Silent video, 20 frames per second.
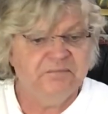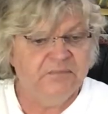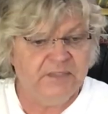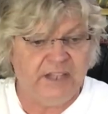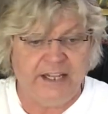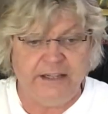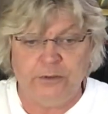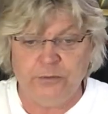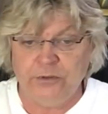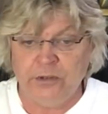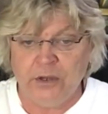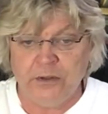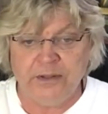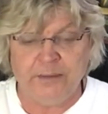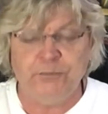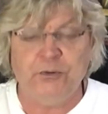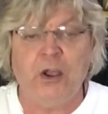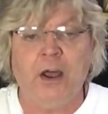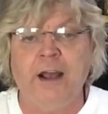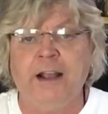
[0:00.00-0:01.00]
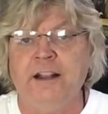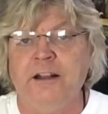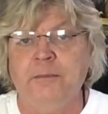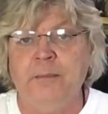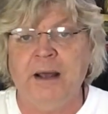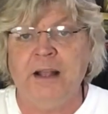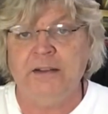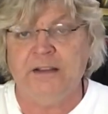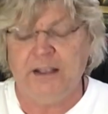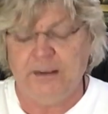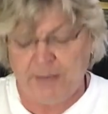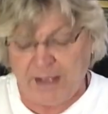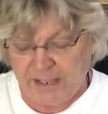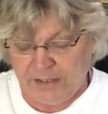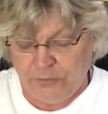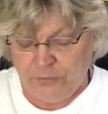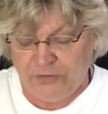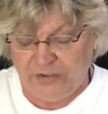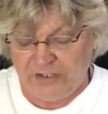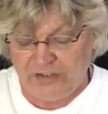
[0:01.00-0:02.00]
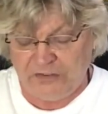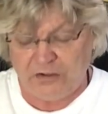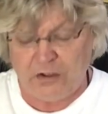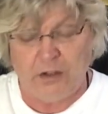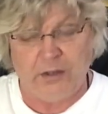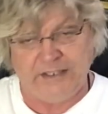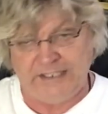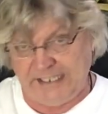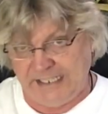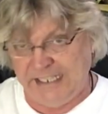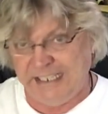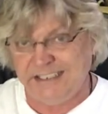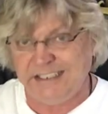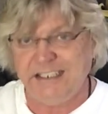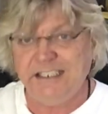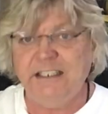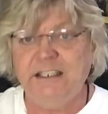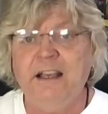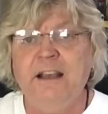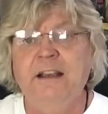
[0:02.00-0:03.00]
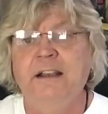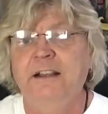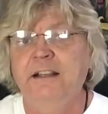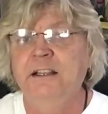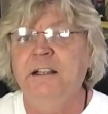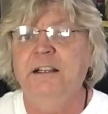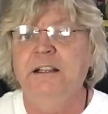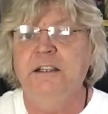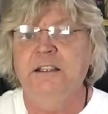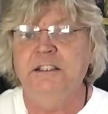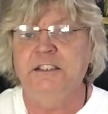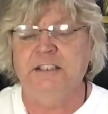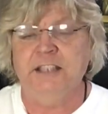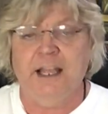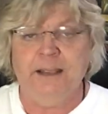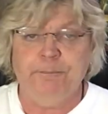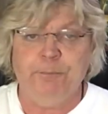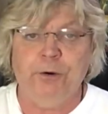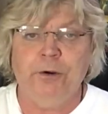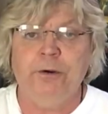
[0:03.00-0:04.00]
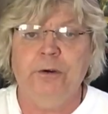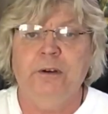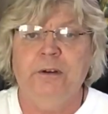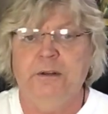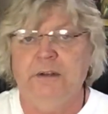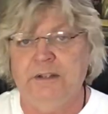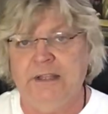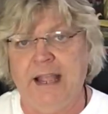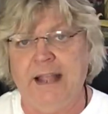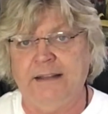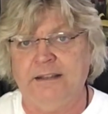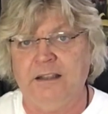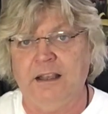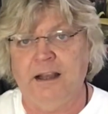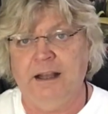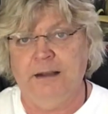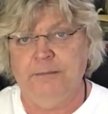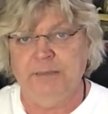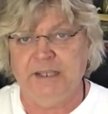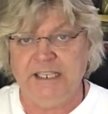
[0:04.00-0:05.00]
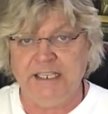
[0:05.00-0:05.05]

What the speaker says: They don't know that I'm talking about them. I use it. It's called EasySniper.com.